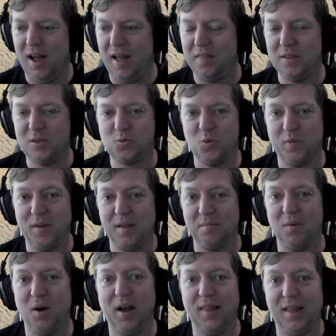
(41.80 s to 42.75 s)
this will be
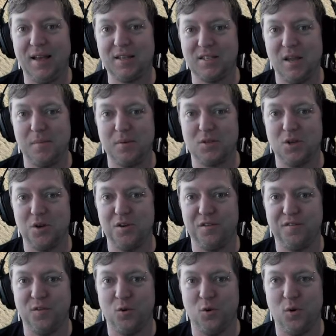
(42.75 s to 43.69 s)
my last episode
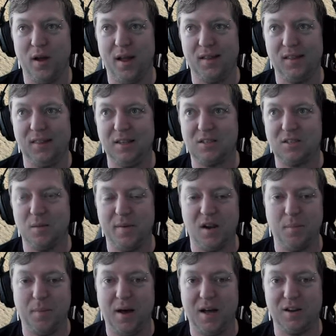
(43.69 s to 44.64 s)
for at least the
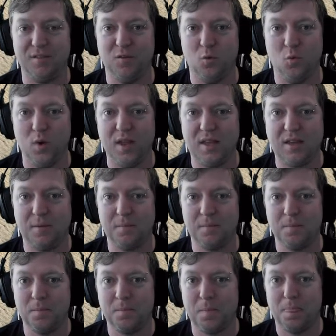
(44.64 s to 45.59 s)
better part of a week.
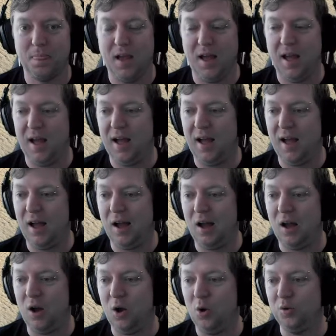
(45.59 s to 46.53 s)

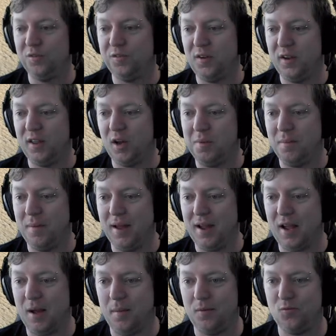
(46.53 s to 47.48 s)
Hopefully I'll be
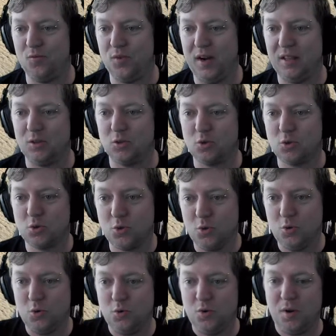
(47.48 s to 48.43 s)
back up and running
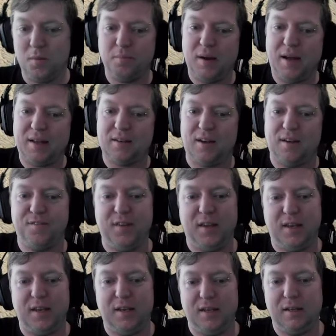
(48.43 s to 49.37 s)
soon, but I
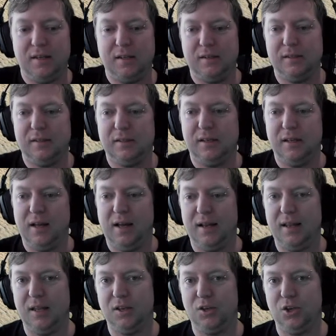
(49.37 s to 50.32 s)
figured
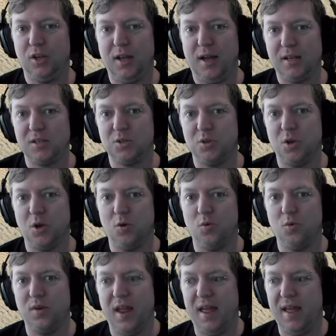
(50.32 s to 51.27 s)
I'd let you guys
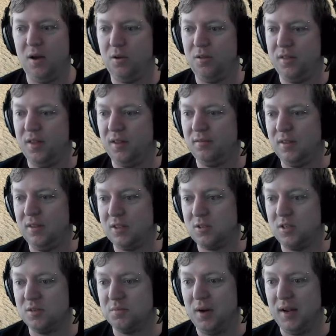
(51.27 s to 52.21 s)
know now that
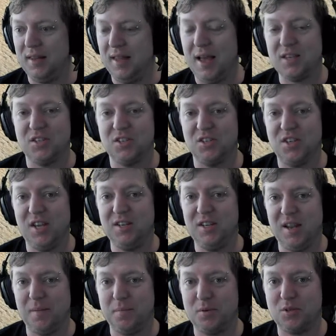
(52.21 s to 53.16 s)
this is my last
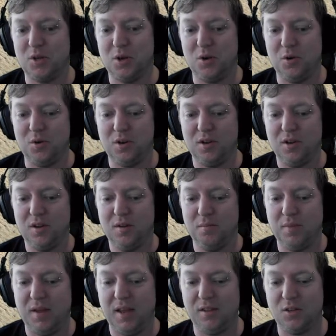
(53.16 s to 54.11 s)
intended episode,
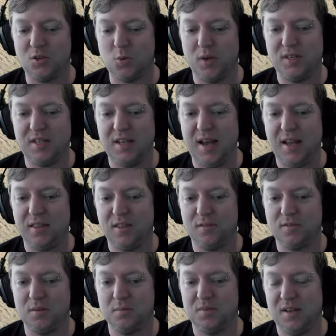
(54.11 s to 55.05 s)
being the 28th
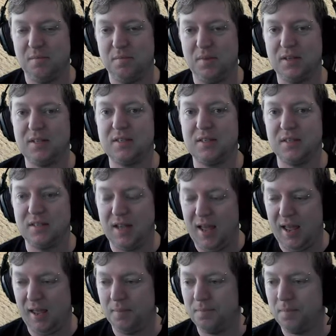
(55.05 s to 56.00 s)
of September today.